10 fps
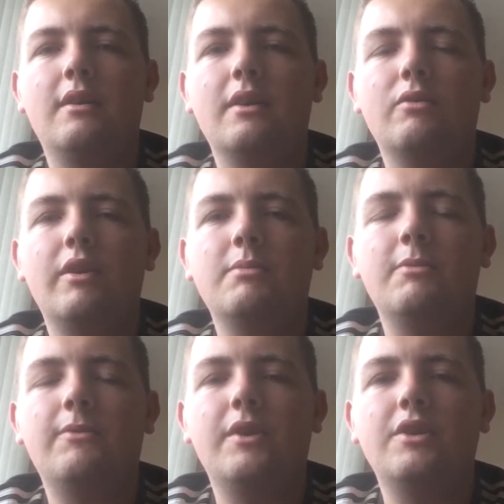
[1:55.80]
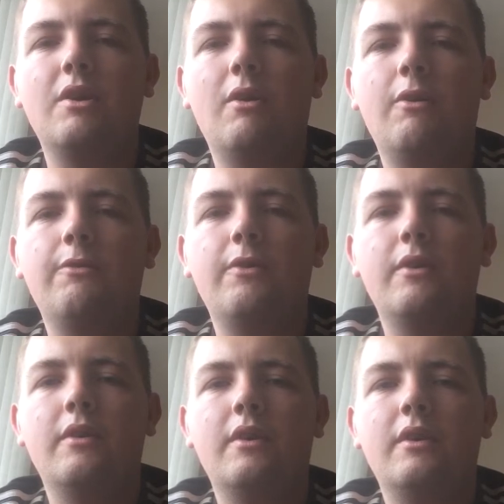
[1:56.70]
And Griezmann finished it off
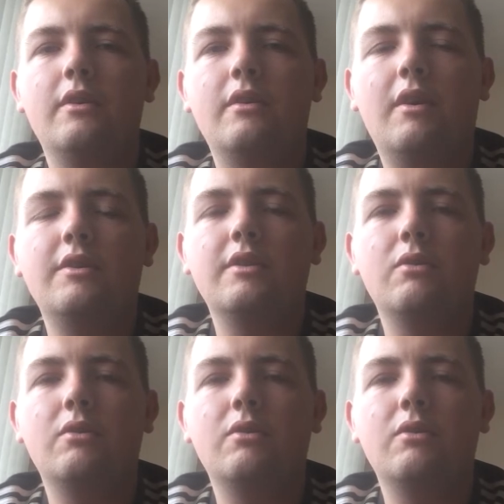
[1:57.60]
nice